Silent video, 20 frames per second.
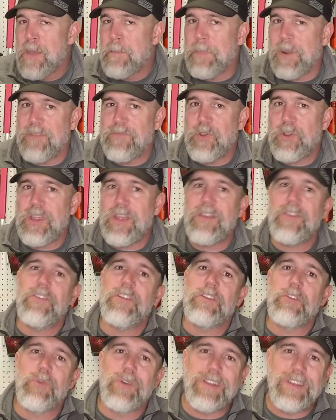but if you're getting
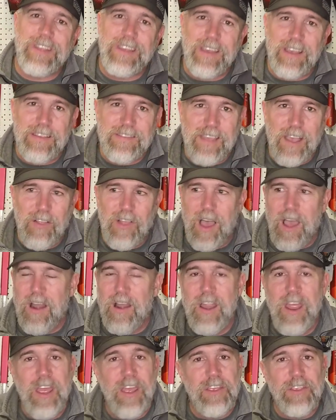into a
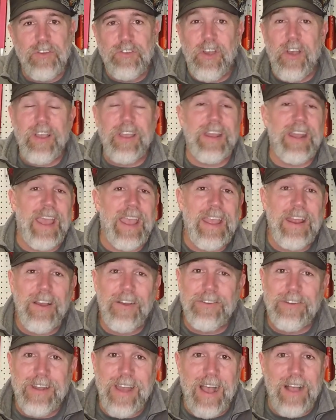DSLR, you're talking
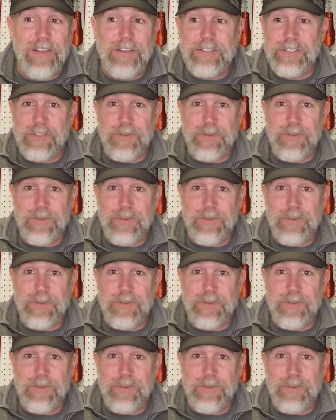$800